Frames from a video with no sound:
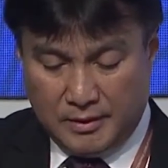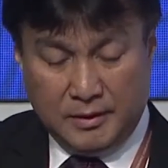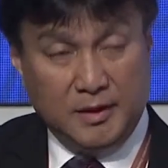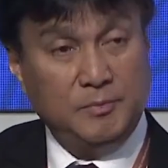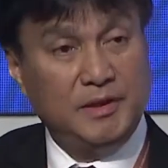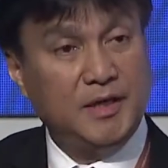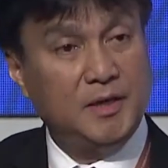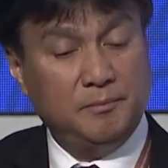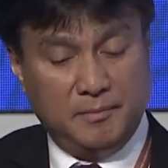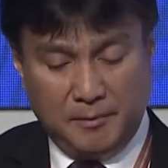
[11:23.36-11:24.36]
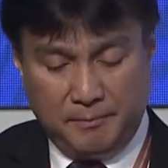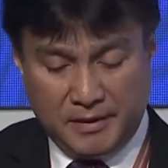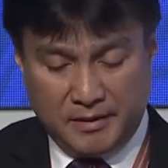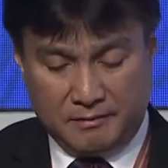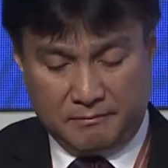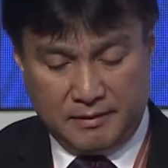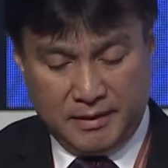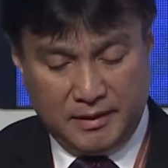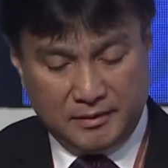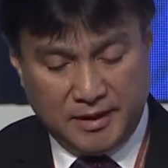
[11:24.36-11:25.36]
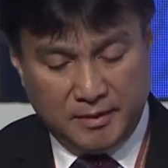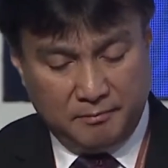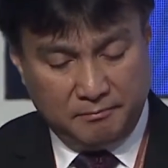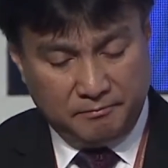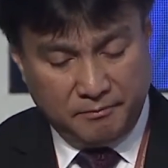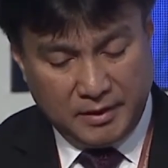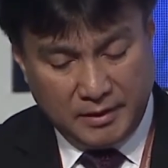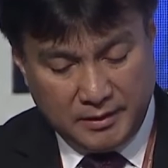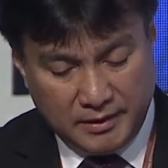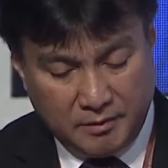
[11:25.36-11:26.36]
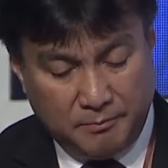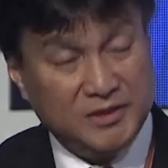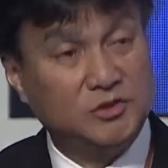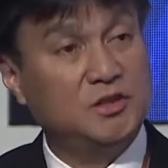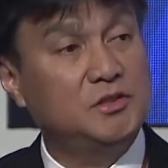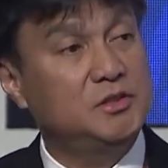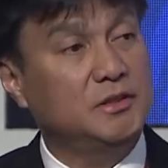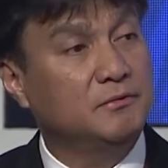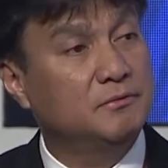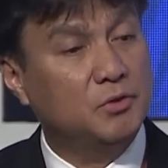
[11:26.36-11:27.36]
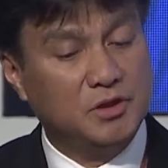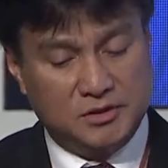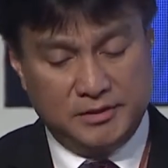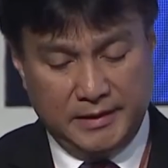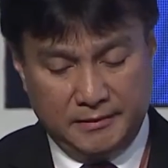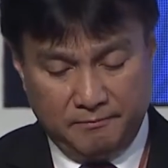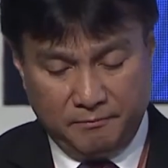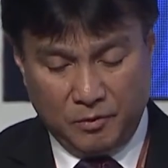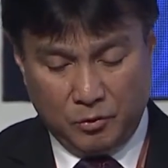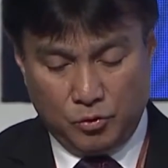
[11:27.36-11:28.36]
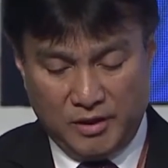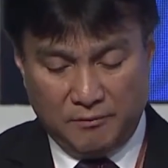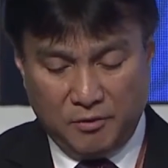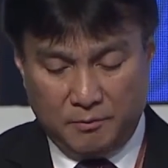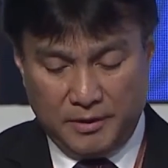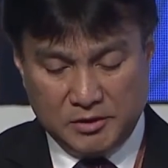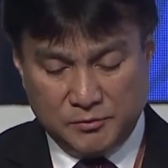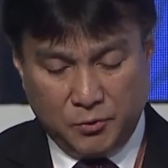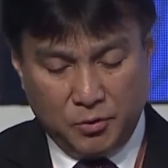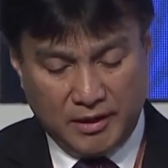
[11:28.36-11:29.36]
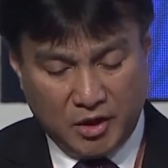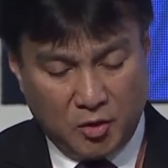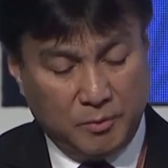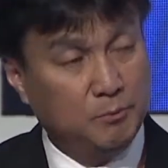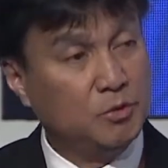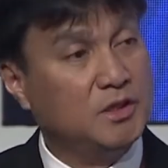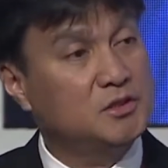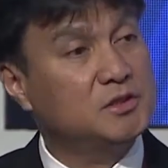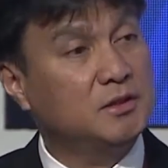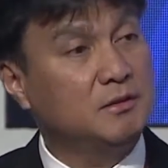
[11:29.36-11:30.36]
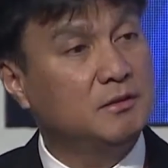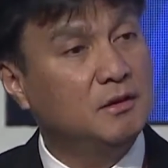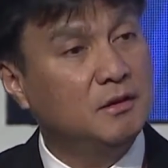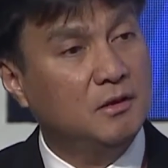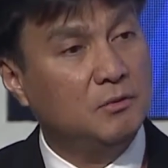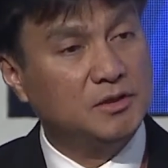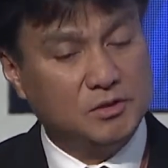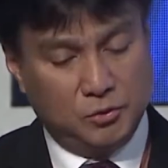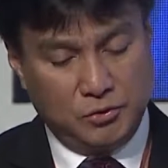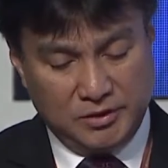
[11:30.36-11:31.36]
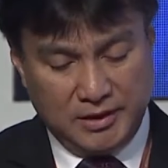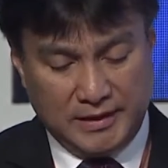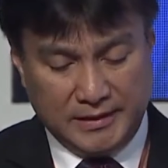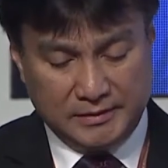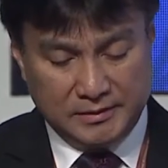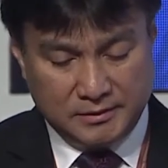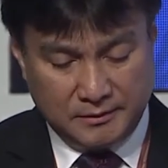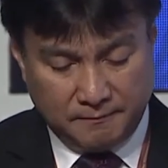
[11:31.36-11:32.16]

It became apparent at that time that the best strategy for the state to develop its full economic potential was to utilize